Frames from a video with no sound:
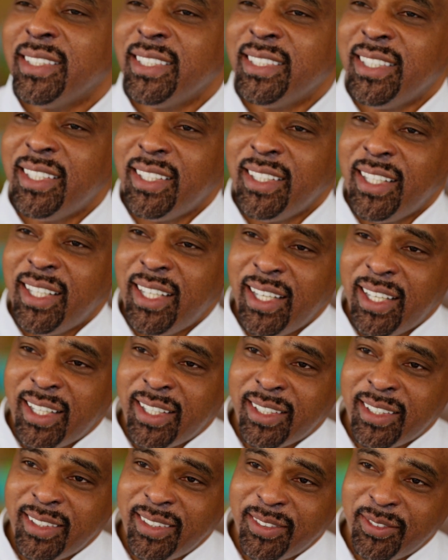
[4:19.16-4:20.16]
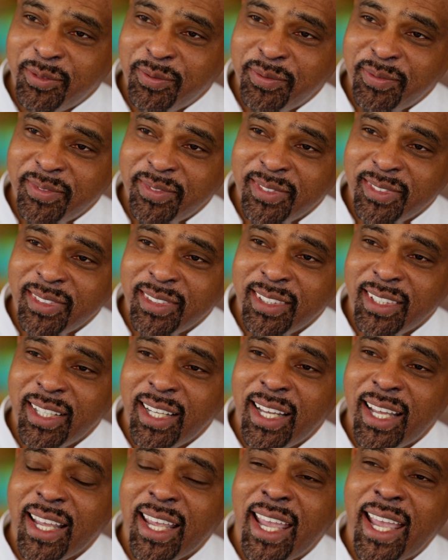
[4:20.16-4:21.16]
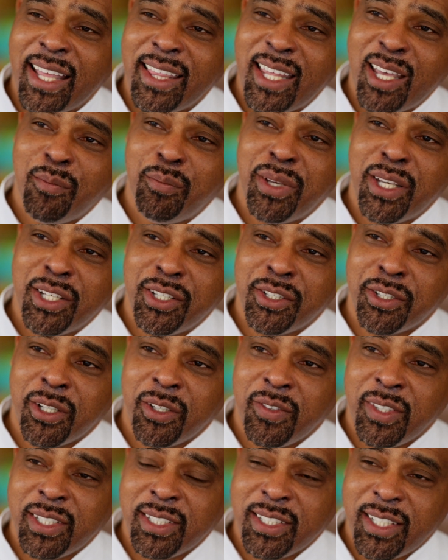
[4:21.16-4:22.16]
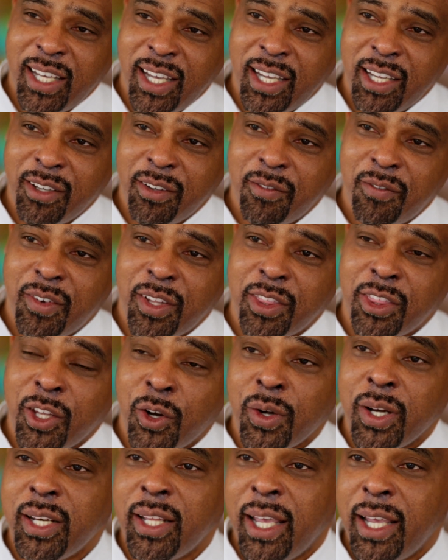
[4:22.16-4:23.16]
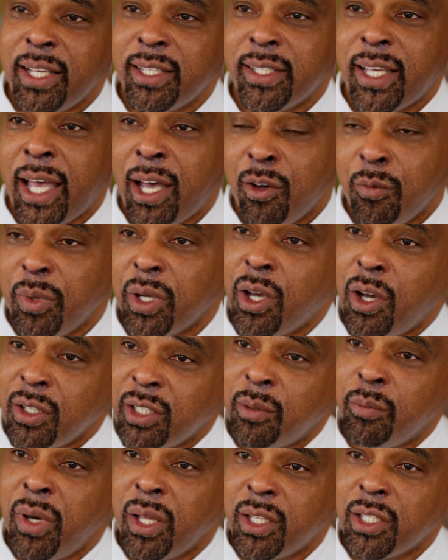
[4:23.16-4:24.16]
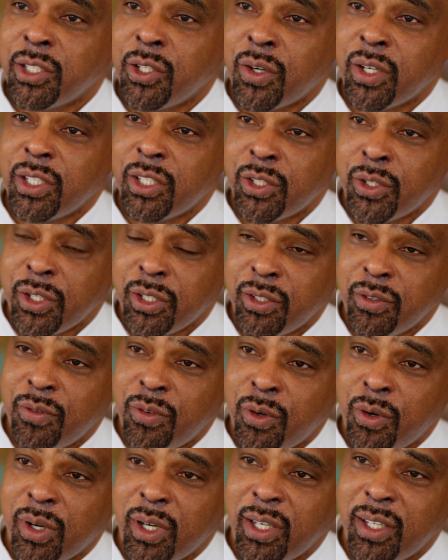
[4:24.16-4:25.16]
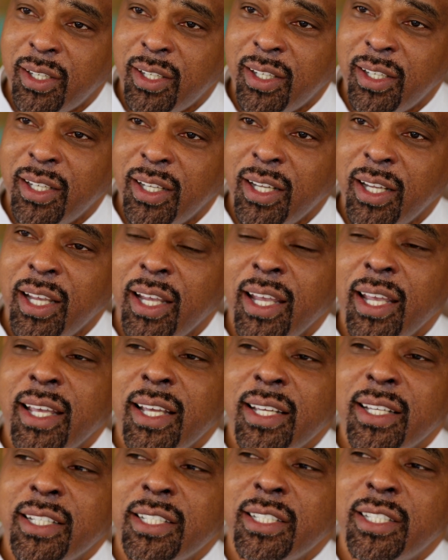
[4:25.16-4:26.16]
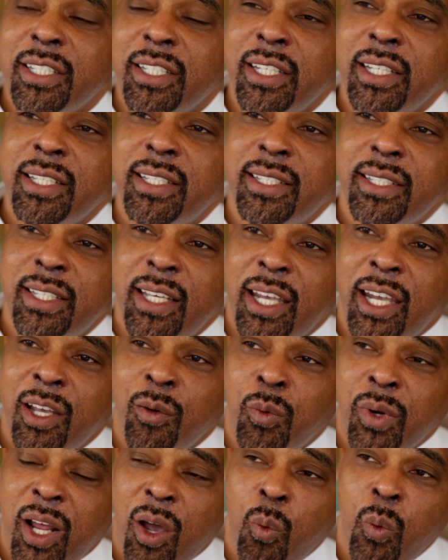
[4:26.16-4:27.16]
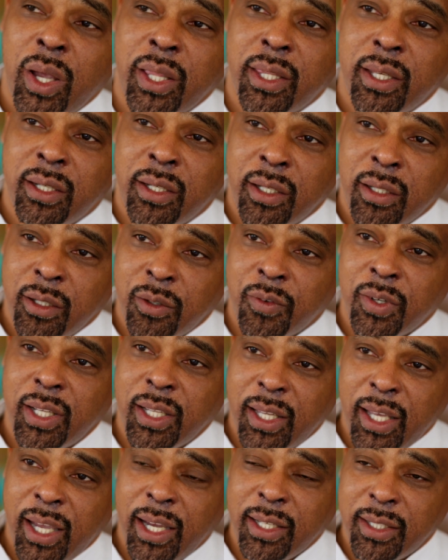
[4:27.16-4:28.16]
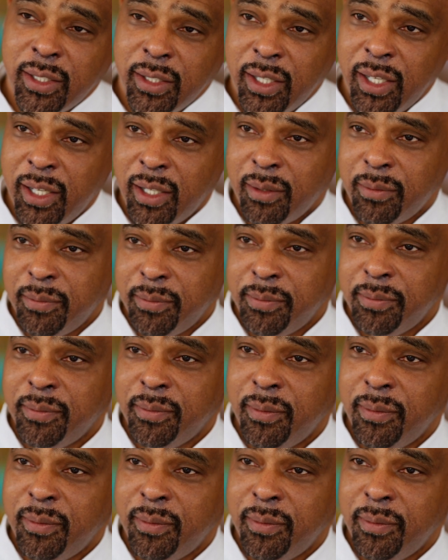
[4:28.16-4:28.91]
This little kid had that picture of his cake for 30 days out because the mother started searching for it. She said when I went to deliver the cake to him,